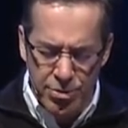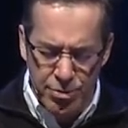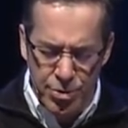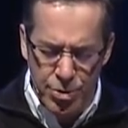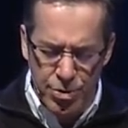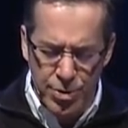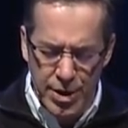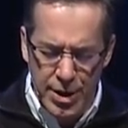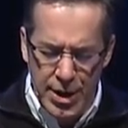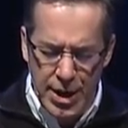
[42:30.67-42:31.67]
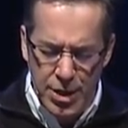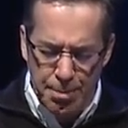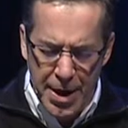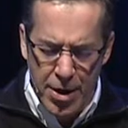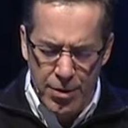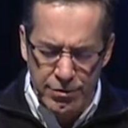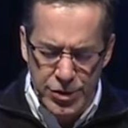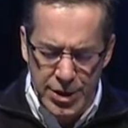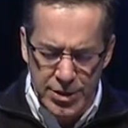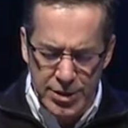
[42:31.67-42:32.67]
through in the power of
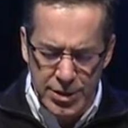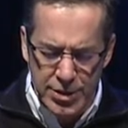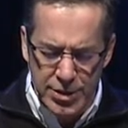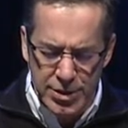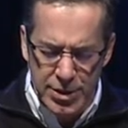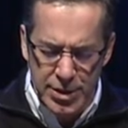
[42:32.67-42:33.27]
Jesus.